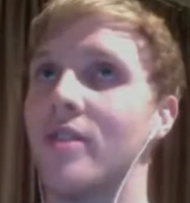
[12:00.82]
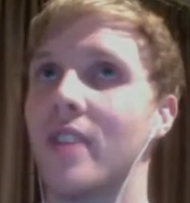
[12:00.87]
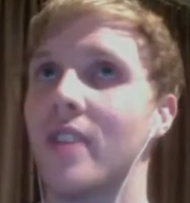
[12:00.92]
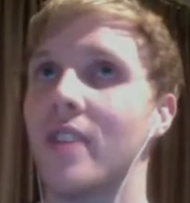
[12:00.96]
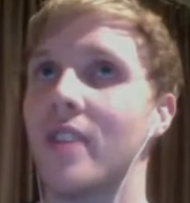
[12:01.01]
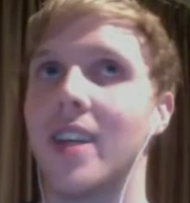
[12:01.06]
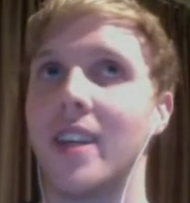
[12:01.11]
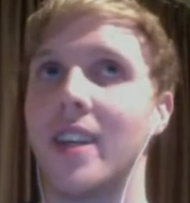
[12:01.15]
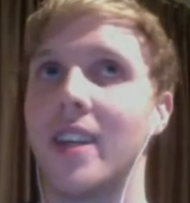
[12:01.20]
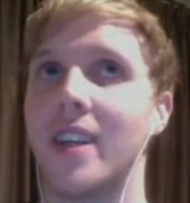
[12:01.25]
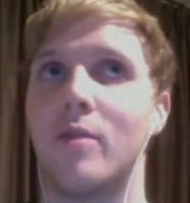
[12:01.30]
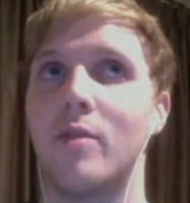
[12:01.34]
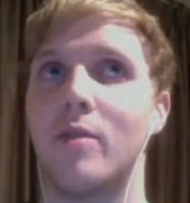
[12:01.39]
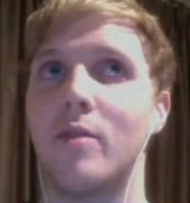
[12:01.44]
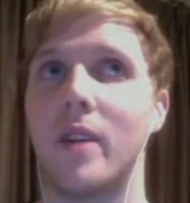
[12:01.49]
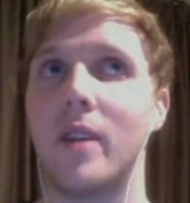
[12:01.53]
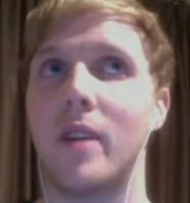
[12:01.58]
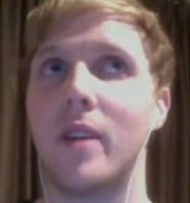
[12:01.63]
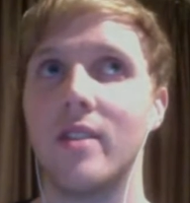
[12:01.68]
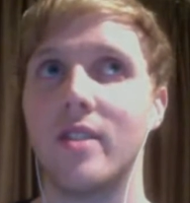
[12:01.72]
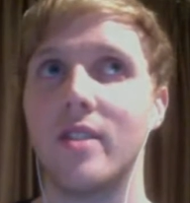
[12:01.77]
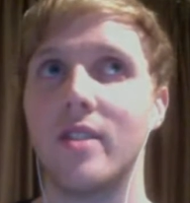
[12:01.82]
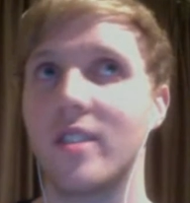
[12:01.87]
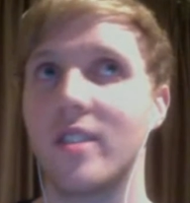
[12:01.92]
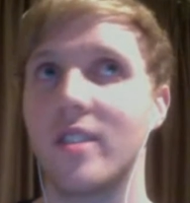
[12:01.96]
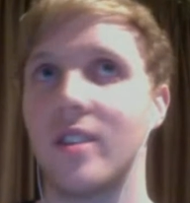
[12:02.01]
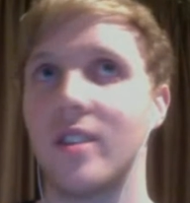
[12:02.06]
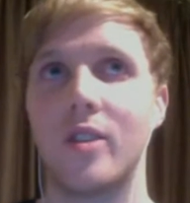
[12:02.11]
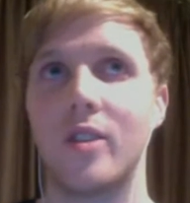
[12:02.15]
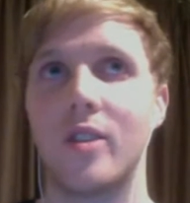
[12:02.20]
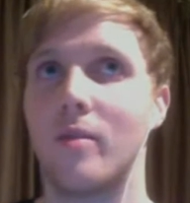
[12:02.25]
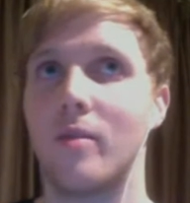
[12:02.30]
that I can never pronounce because I
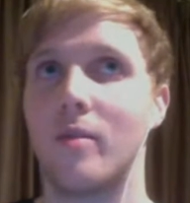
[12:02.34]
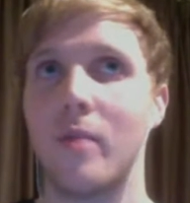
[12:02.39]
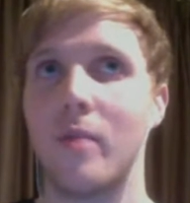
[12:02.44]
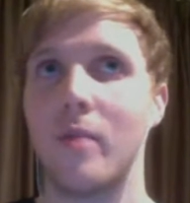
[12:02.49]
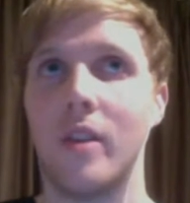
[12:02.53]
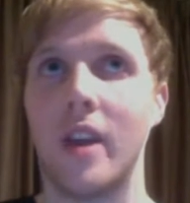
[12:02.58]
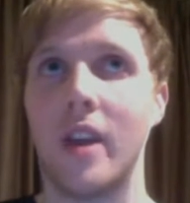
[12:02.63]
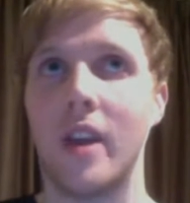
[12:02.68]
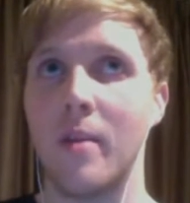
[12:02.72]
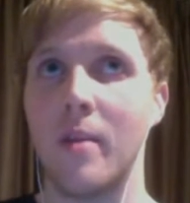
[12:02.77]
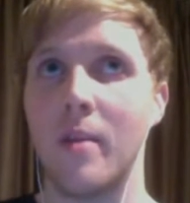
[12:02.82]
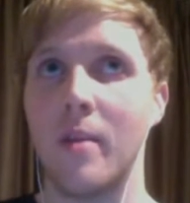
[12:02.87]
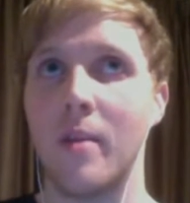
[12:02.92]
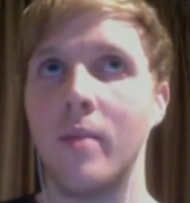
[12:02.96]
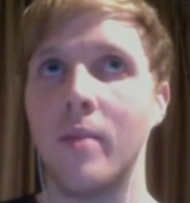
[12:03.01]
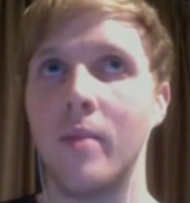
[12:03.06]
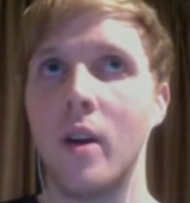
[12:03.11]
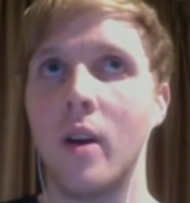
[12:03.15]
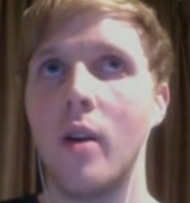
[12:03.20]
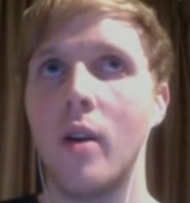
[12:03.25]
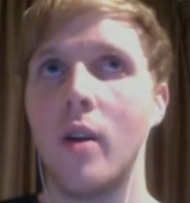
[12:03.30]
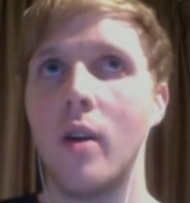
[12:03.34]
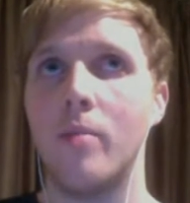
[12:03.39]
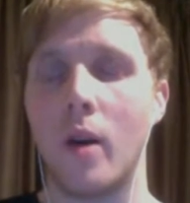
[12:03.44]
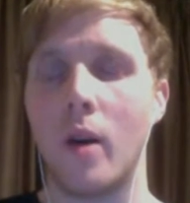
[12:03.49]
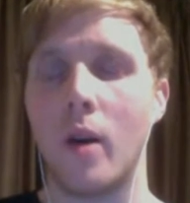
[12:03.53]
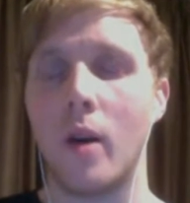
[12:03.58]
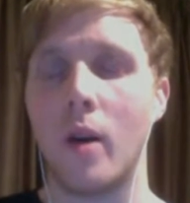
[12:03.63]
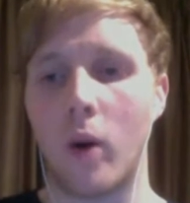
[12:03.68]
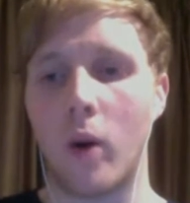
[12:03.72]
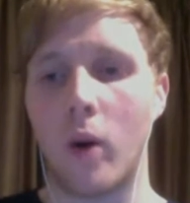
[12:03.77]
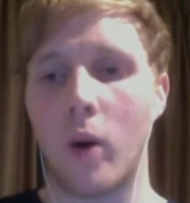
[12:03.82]
don't remember the name of them.
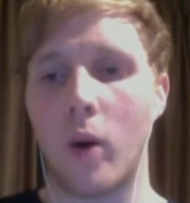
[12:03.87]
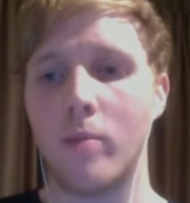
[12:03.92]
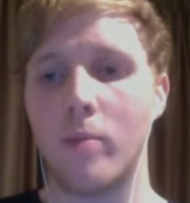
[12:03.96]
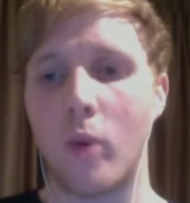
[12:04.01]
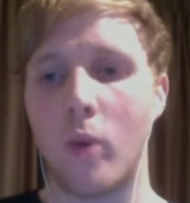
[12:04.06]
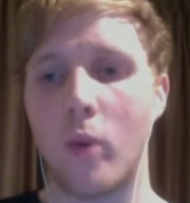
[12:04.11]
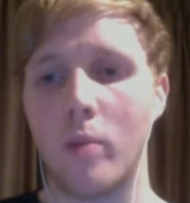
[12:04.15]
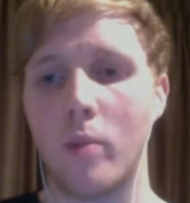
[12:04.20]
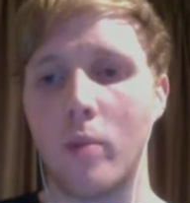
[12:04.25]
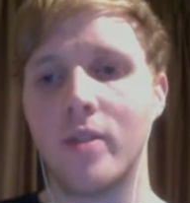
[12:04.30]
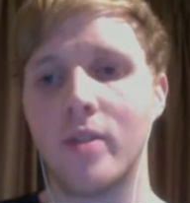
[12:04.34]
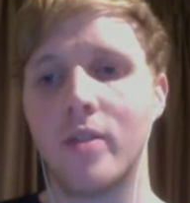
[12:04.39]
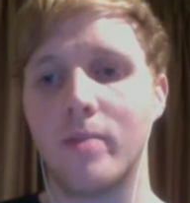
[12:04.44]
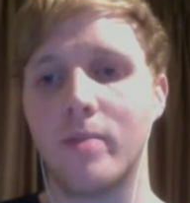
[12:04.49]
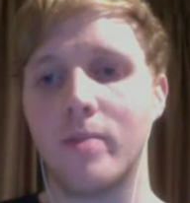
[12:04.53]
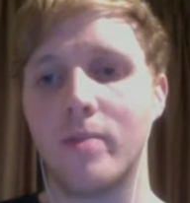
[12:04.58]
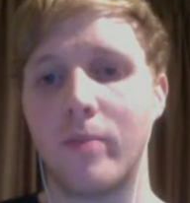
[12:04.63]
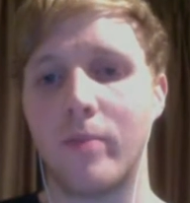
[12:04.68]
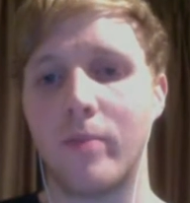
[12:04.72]
Bourbons,